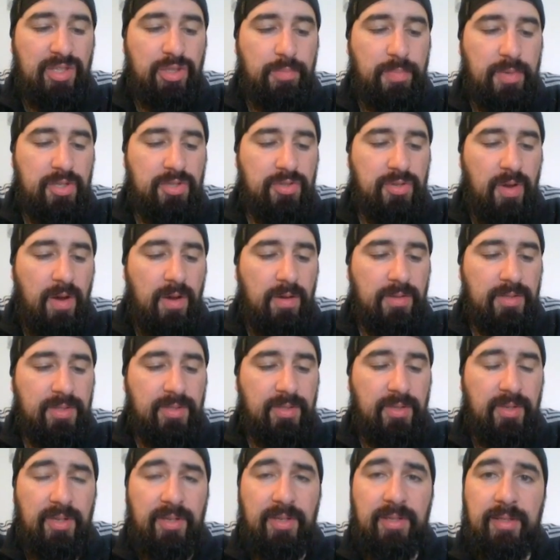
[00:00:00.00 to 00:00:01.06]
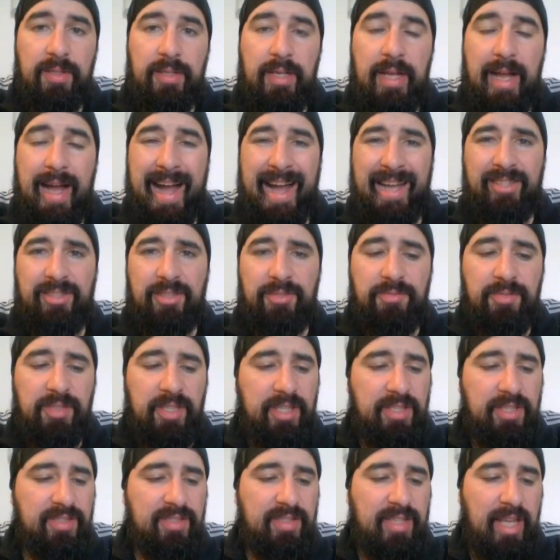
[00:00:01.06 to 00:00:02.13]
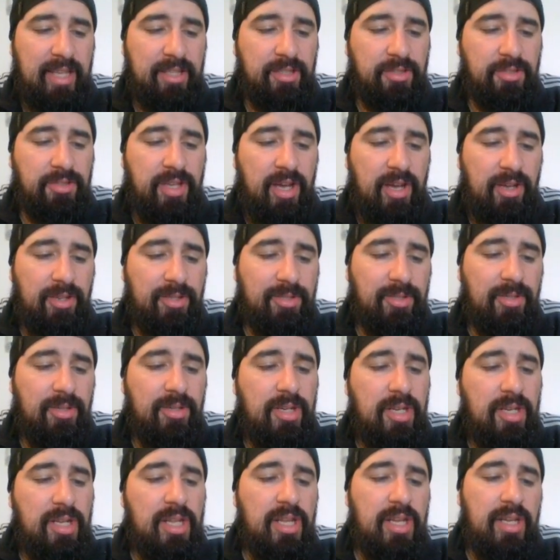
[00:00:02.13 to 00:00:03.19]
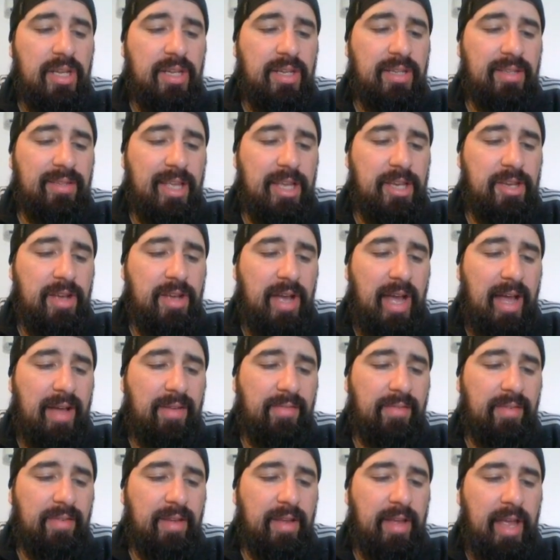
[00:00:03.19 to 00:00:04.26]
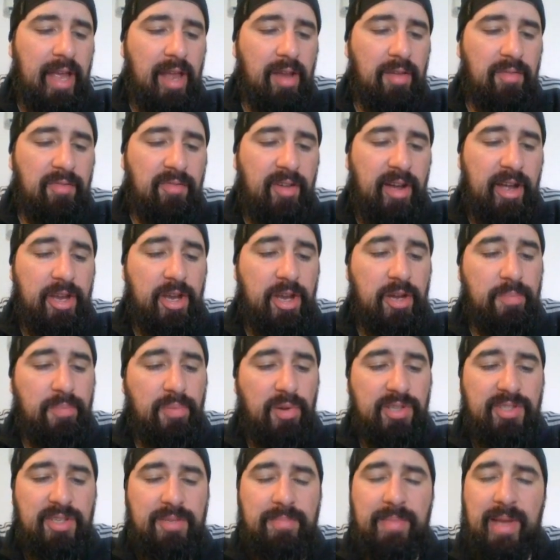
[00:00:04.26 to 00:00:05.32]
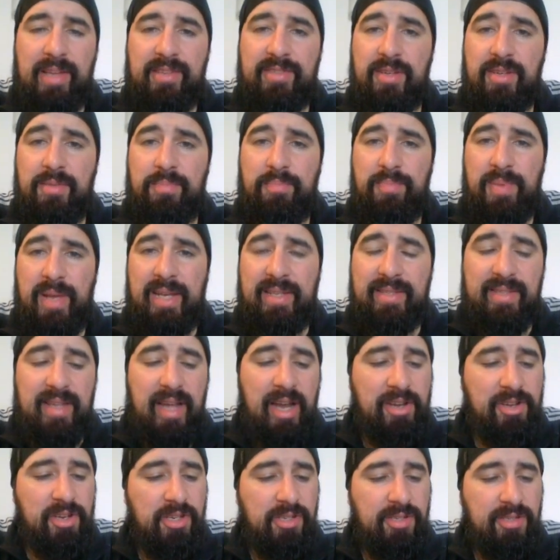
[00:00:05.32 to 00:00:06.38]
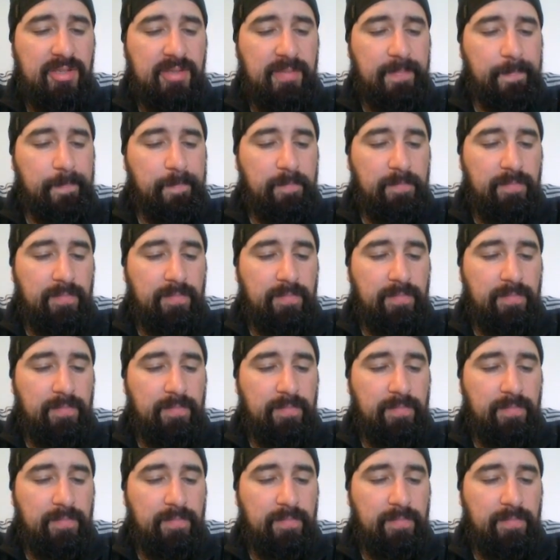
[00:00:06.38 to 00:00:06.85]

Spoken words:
super strong, so I don't think it's that good also. Then you have Hellfire, Poison Master, Belisarius.